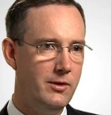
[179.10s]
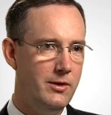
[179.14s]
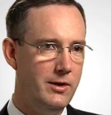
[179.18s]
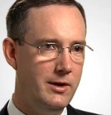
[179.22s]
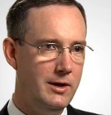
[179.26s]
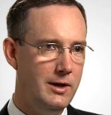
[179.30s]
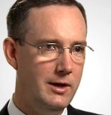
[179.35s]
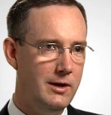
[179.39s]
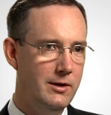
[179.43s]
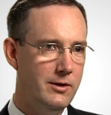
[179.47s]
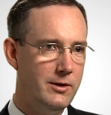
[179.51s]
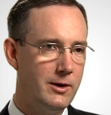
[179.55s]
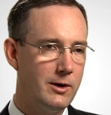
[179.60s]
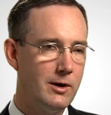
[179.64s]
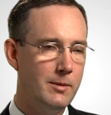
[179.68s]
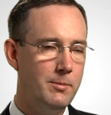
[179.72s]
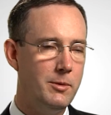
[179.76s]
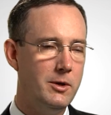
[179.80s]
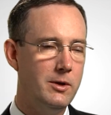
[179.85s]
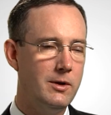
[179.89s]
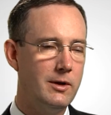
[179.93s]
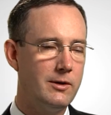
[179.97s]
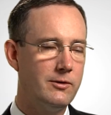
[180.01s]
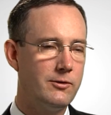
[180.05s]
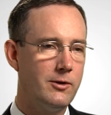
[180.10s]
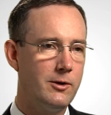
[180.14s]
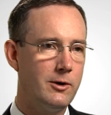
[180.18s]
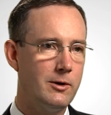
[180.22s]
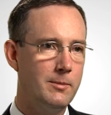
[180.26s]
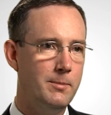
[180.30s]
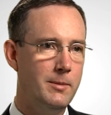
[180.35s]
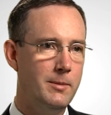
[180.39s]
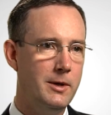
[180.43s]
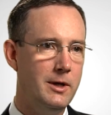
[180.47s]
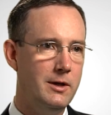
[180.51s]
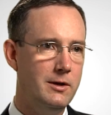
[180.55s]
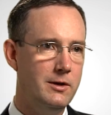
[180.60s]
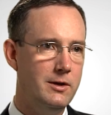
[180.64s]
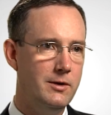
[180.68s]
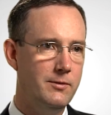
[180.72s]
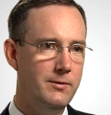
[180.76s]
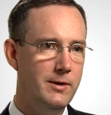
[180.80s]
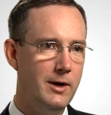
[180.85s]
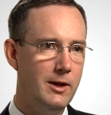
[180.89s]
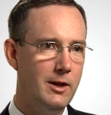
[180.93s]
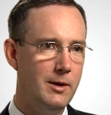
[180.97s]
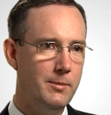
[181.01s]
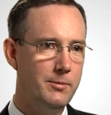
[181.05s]
The therapeutics that are being
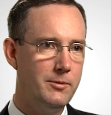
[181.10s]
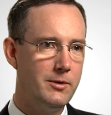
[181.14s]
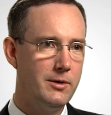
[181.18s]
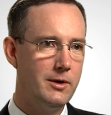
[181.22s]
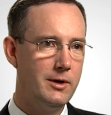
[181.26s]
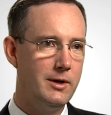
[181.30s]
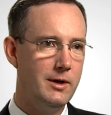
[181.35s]
developed